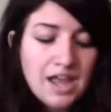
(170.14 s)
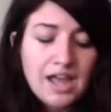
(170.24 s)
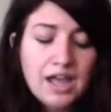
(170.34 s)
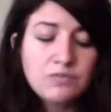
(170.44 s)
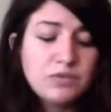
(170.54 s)

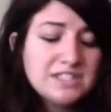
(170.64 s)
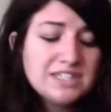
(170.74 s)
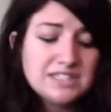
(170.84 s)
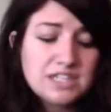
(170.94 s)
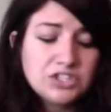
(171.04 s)

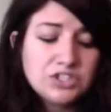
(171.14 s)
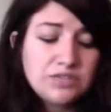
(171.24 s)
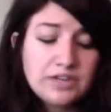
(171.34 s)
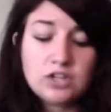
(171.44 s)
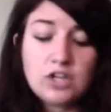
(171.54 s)
Enforcing such
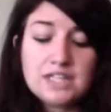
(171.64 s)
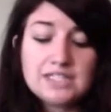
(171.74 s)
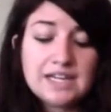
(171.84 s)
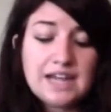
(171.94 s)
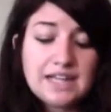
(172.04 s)
severe laws
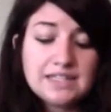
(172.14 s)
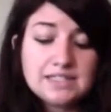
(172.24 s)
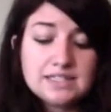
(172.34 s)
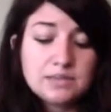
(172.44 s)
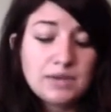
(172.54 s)

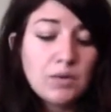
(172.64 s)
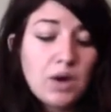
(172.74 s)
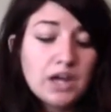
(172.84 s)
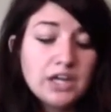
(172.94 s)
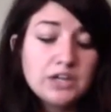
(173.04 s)
against
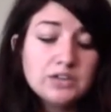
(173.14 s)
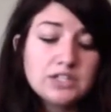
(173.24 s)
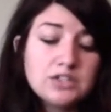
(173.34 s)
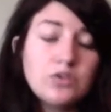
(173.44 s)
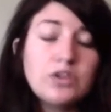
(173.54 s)
marijuana use
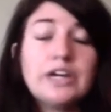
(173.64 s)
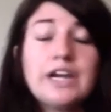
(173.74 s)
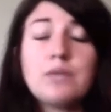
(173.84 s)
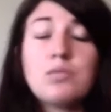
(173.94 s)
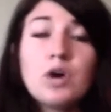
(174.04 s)
is only
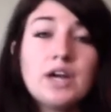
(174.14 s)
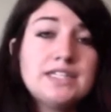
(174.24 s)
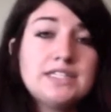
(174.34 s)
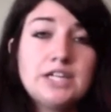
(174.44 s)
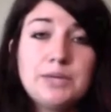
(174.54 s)
creating more
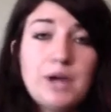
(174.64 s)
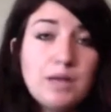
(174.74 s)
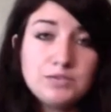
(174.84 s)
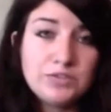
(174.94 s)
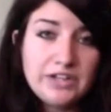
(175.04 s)
unnecessary
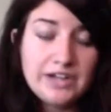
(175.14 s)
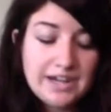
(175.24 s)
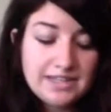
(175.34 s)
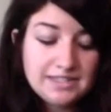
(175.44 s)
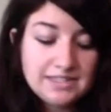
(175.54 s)
problems for the
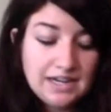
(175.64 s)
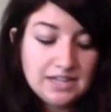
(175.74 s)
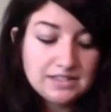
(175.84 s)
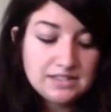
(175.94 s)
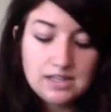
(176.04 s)
United
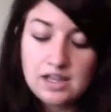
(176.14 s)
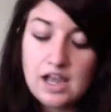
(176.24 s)
States.